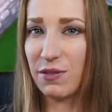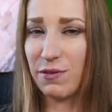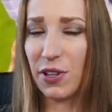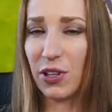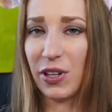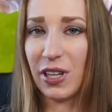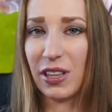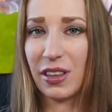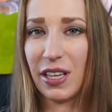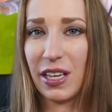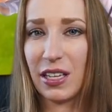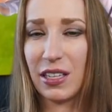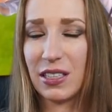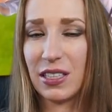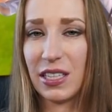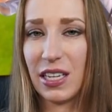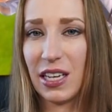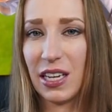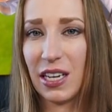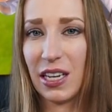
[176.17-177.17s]
filling
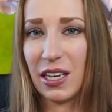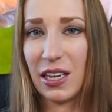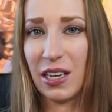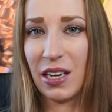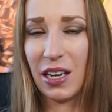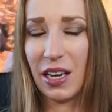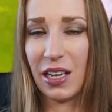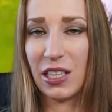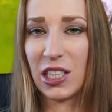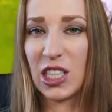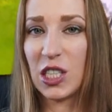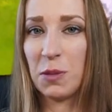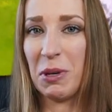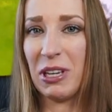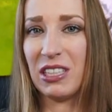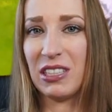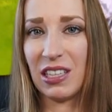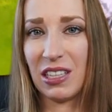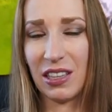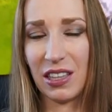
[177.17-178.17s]
things in and
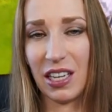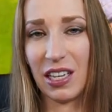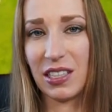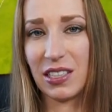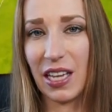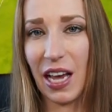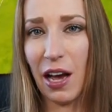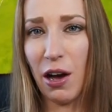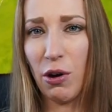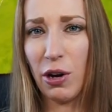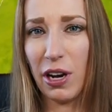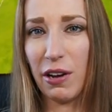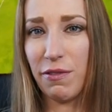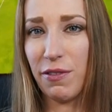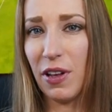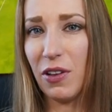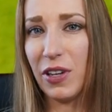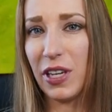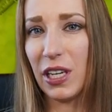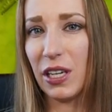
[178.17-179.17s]
spacing things out, I
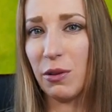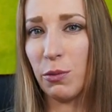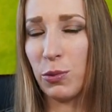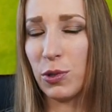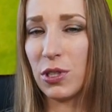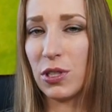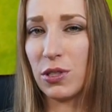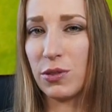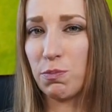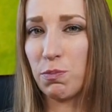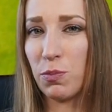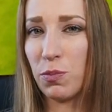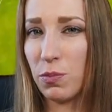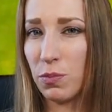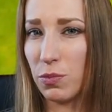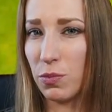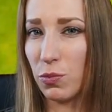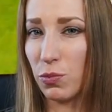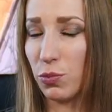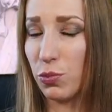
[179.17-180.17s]
felt like it was
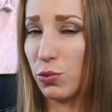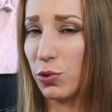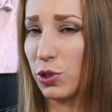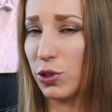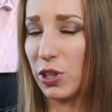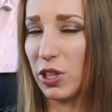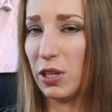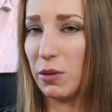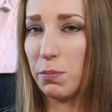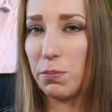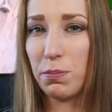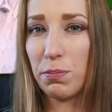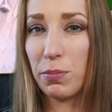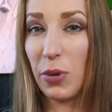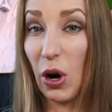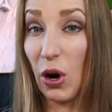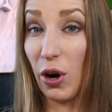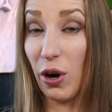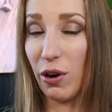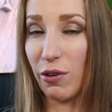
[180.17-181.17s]
really
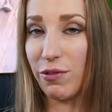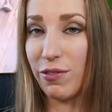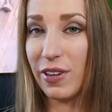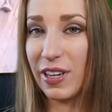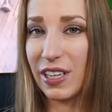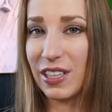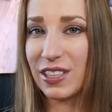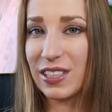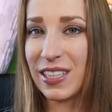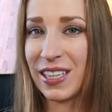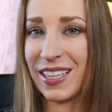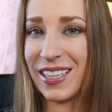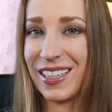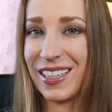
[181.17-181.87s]
perfect.